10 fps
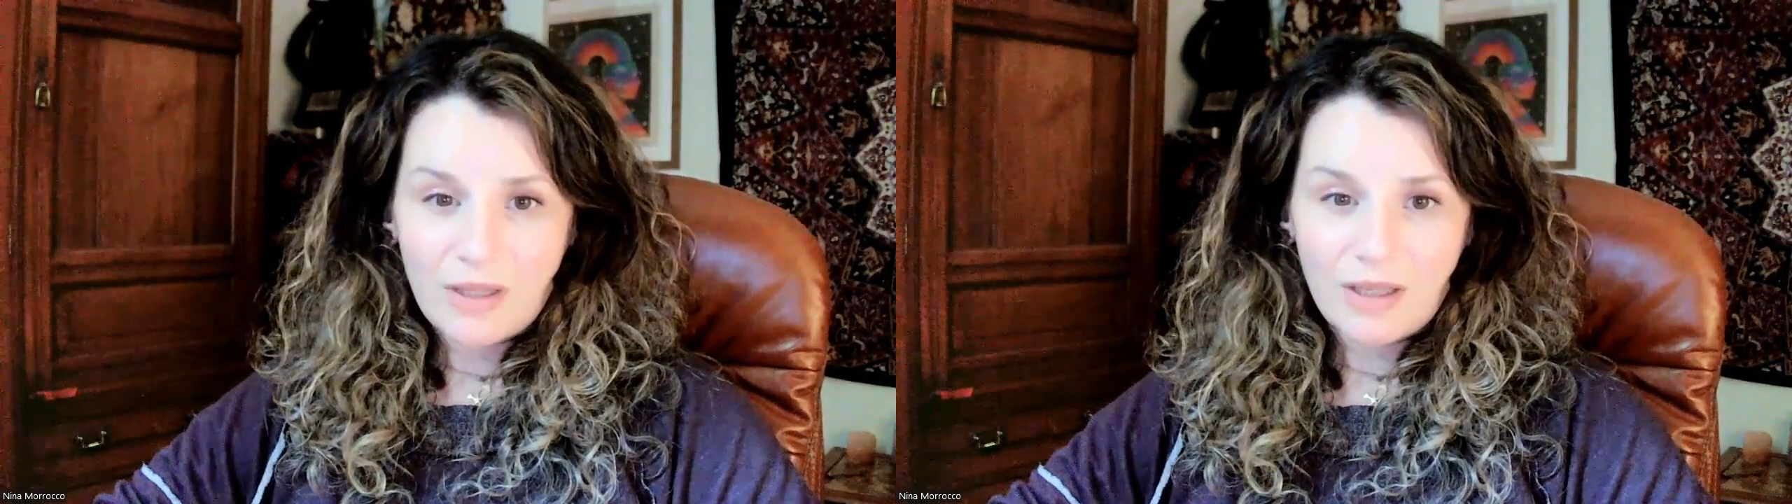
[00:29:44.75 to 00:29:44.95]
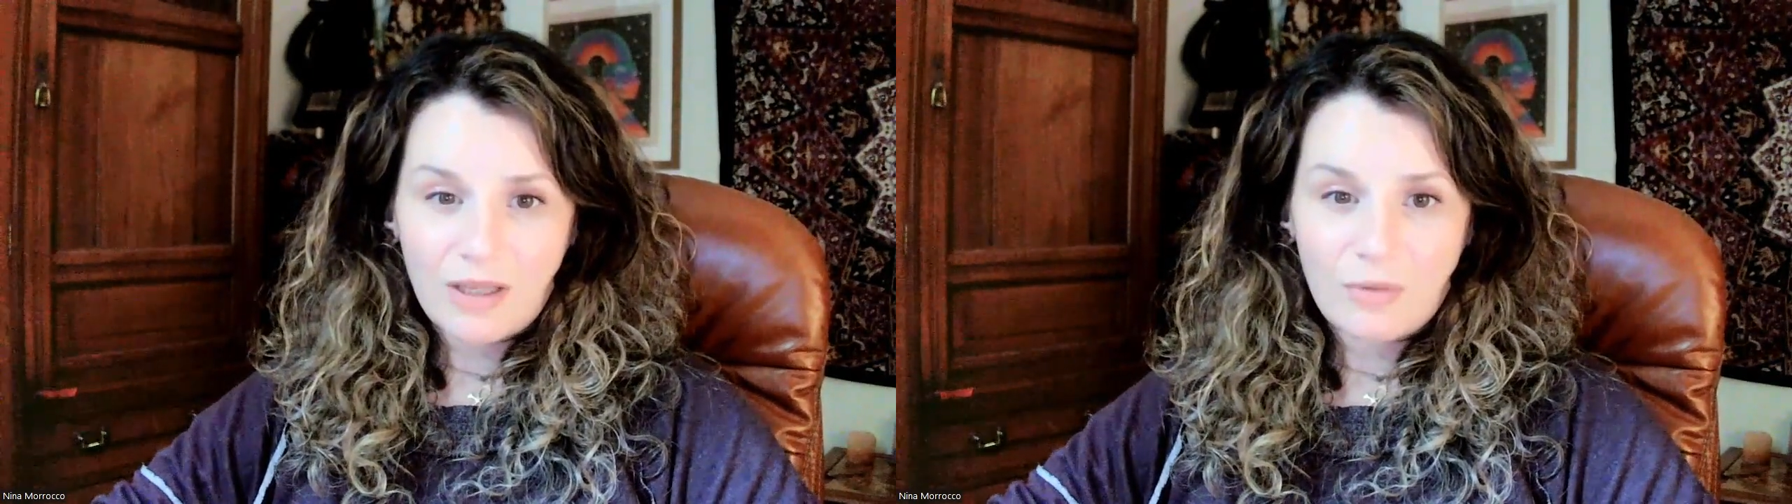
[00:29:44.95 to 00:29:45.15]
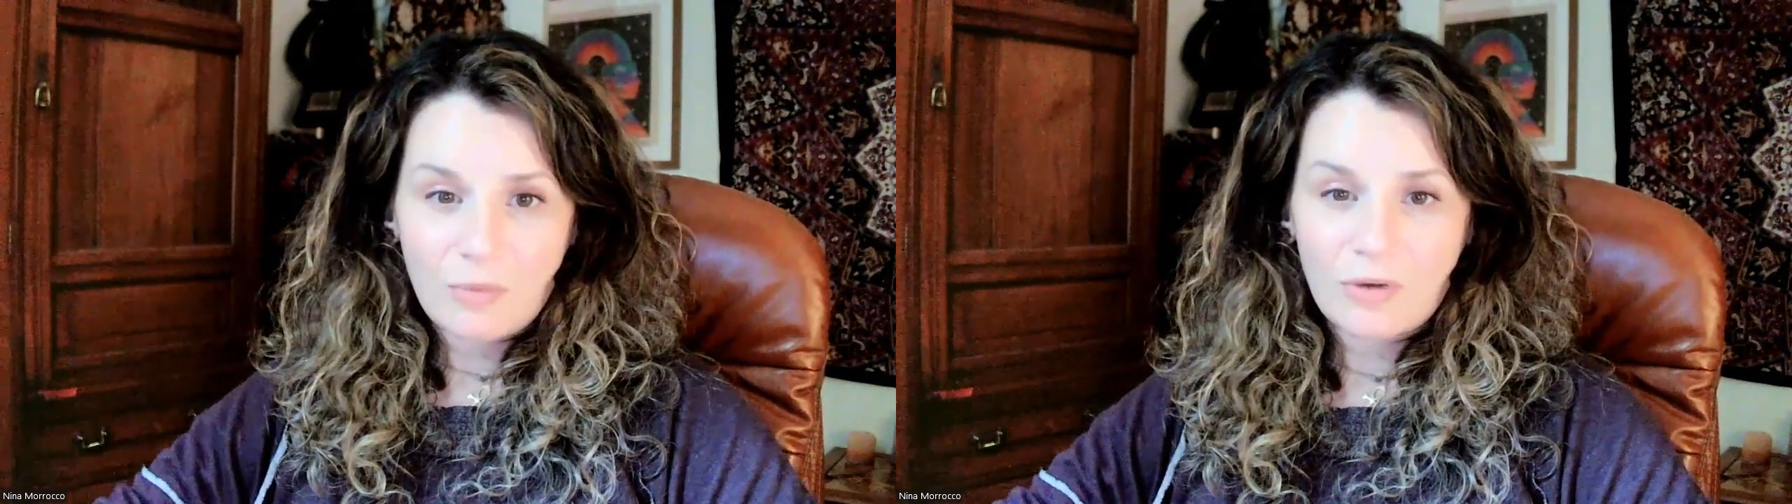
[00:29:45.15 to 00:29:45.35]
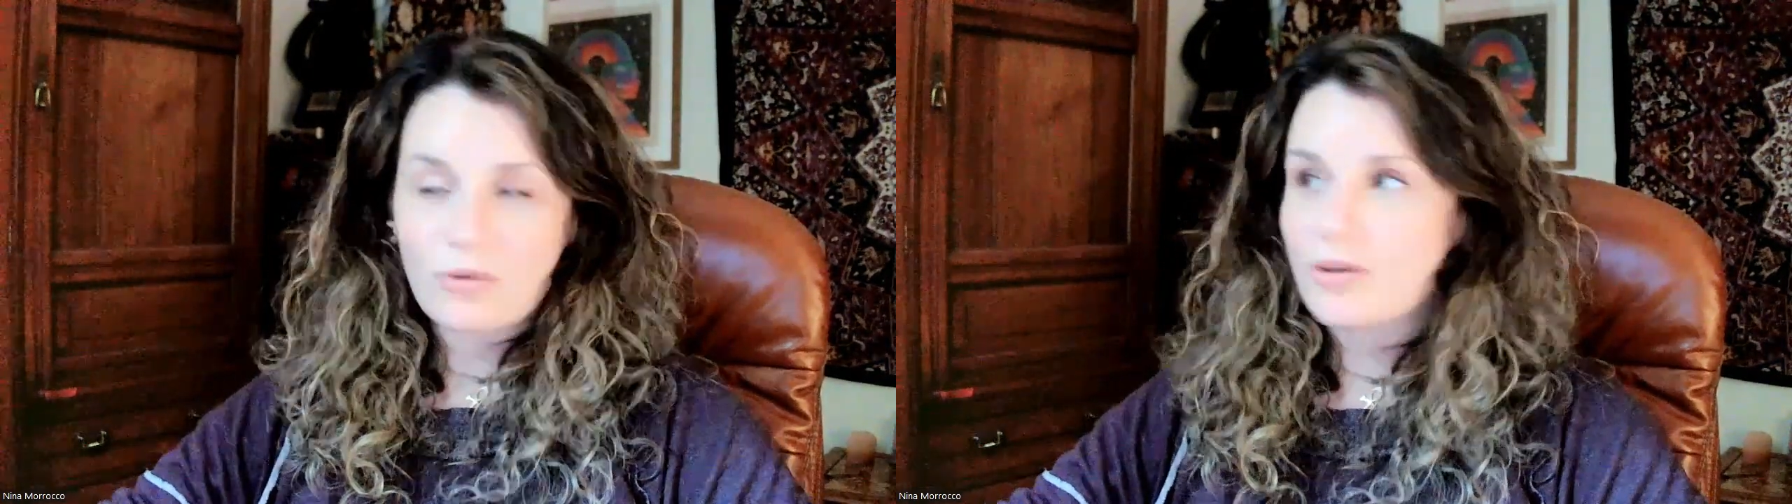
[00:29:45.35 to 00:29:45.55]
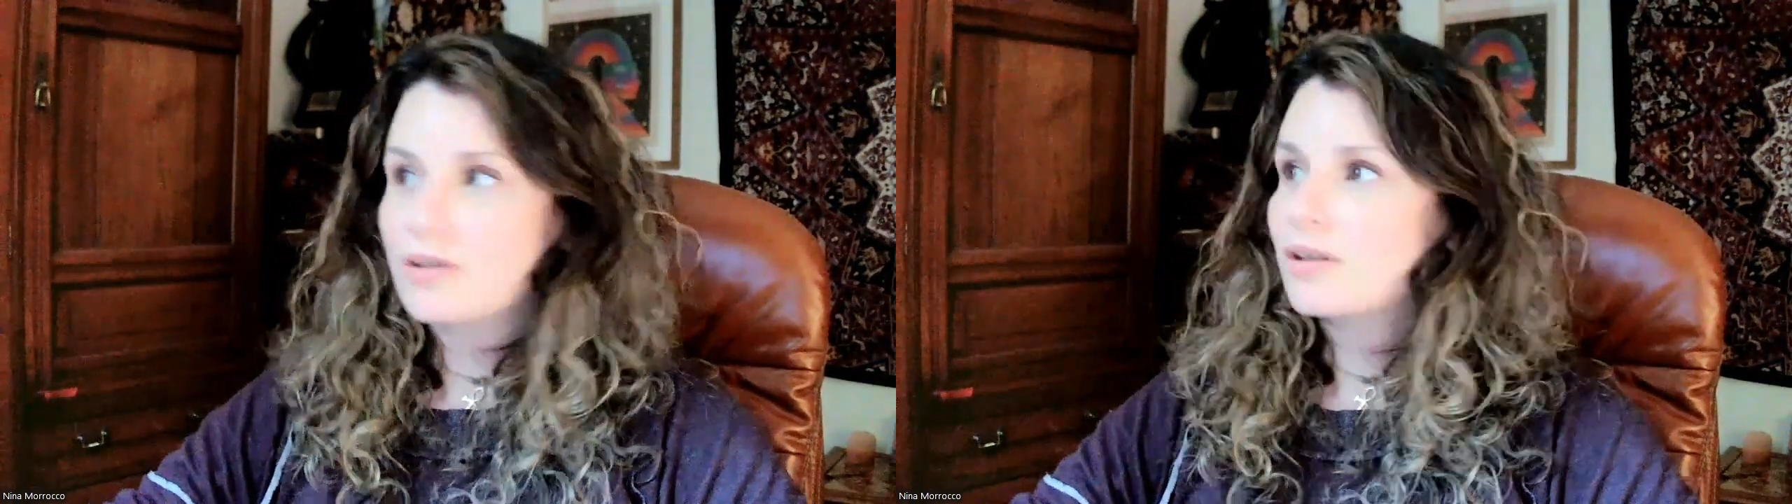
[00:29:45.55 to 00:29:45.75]
being
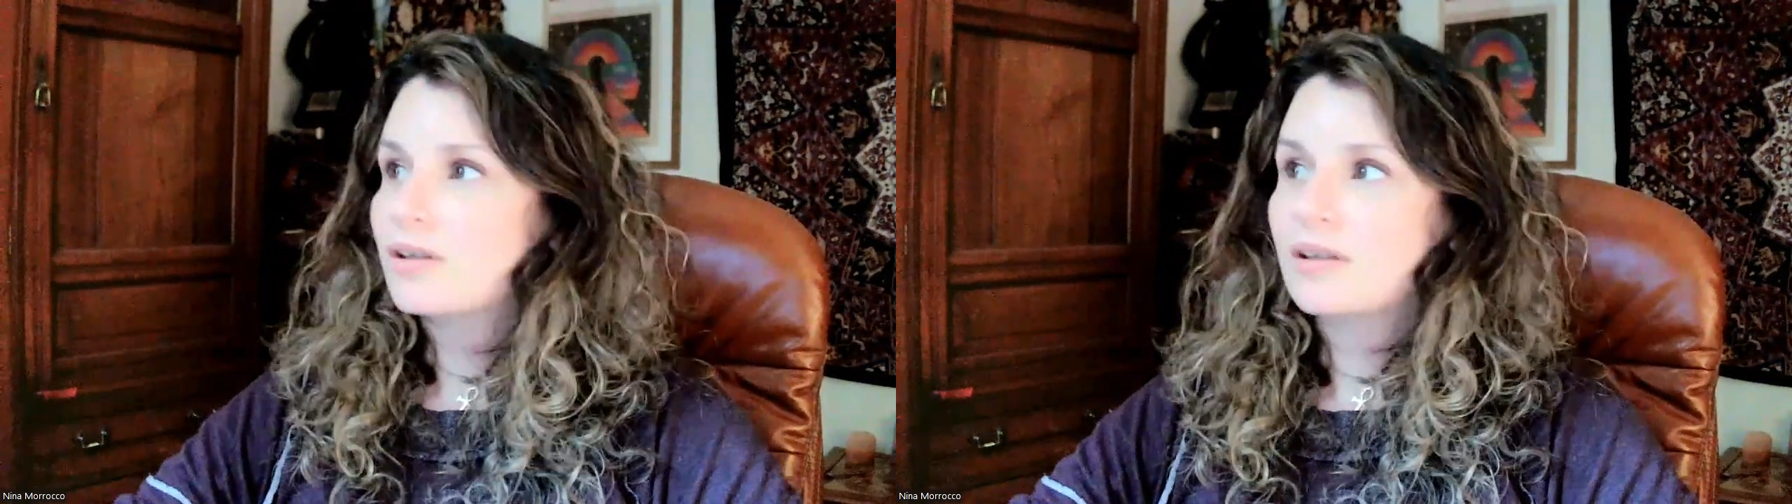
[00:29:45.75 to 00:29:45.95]
inward, or